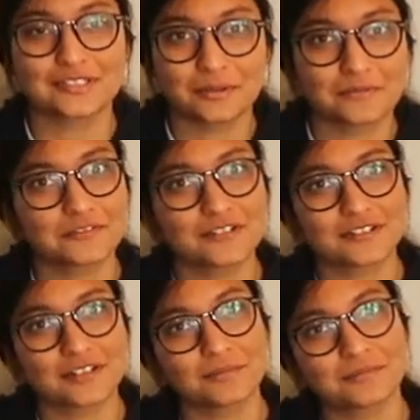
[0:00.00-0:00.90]
them for
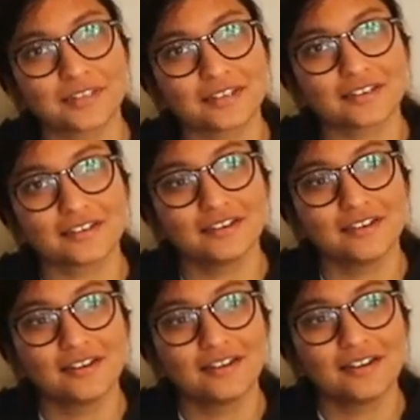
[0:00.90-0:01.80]
something
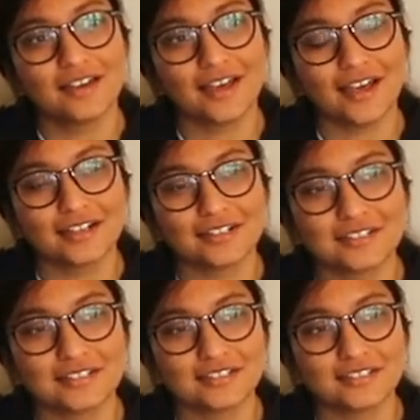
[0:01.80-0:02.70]

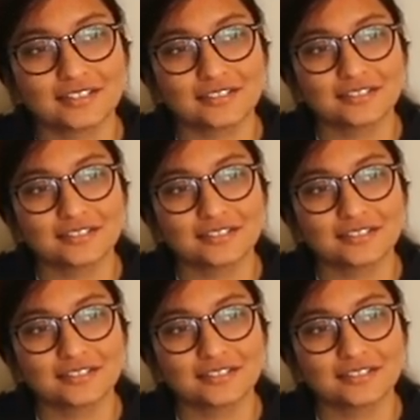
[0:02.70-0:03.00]
and